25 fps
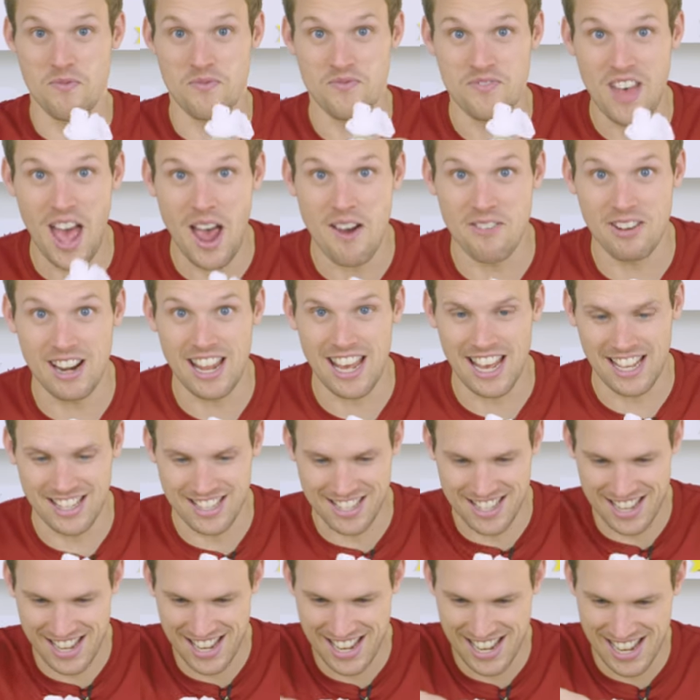There it
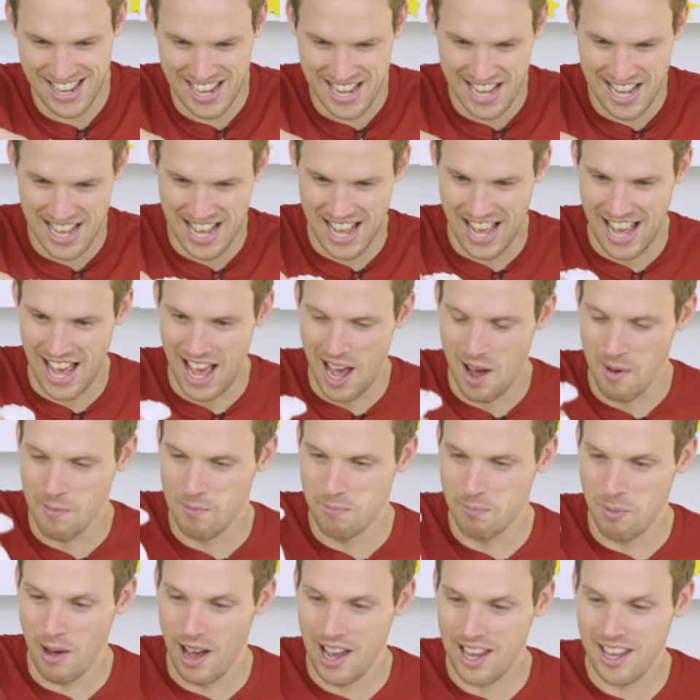is. Our
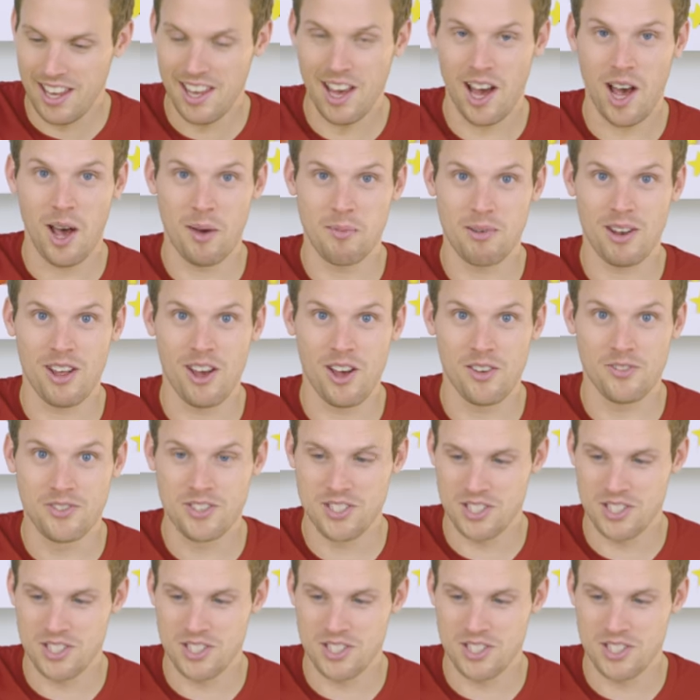bicarbonate of